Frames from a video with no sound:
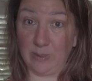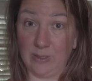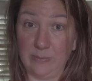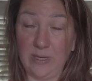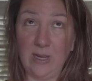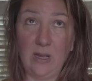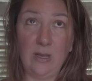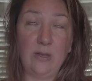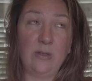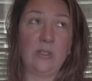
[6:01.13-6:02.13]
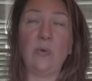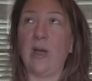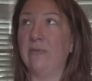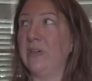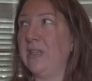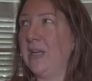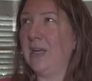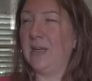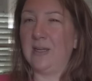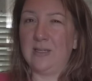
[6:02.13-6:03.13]
bulb. So
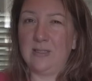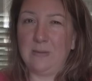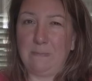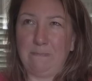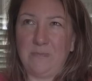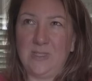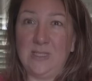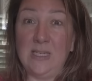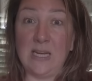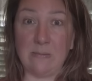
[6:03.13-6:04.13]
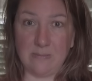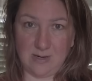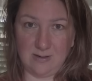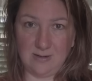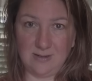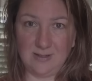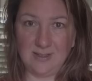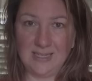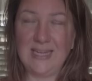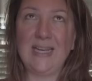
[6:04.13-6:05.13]
everything is dim
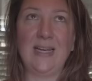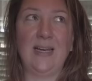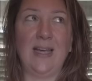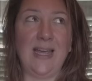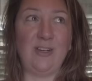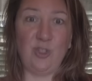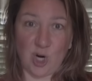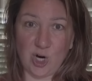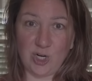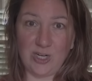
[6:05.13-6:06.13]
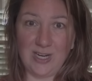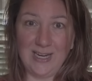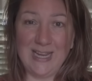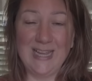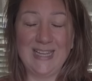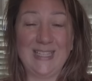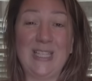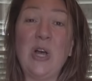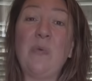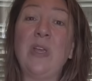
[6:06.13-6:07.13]
and dark.
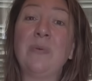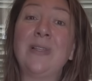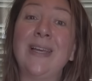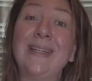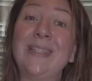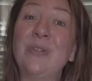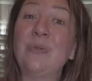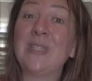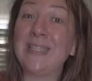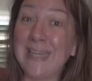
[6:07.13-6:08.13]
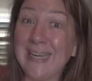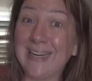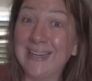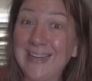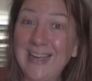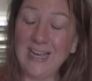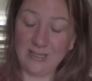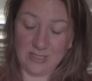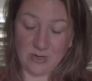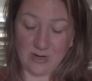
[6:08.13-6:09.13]
So we would like to see.
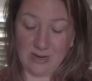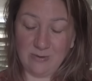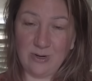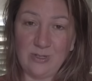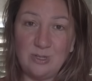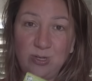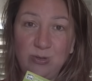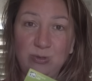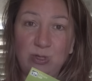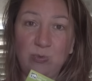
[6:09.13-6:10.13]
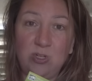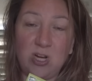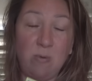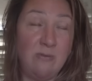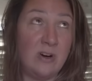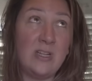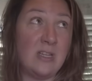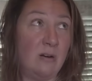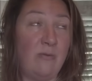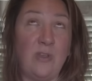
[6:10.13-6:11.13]
So I'm going to switch out. We've already
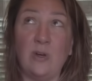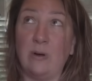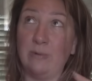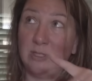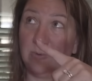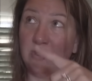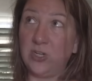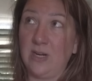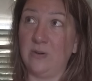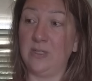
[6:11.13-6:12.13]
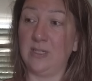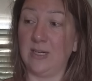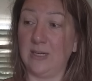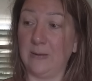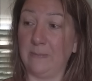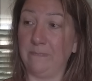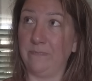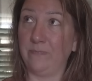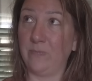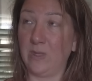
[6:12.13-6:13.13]
done a few. I'm going to switch out
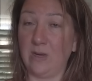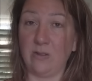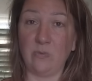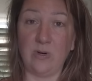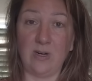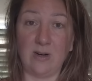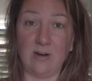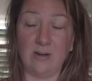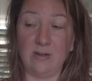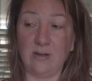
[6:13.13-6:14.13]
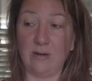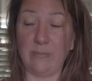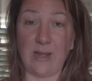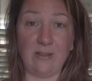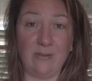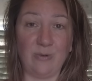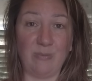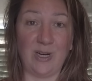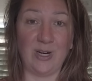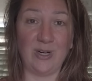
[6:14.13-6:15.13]
another one in our bathroom
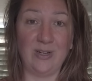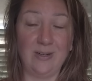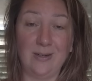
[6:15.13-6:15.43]
here,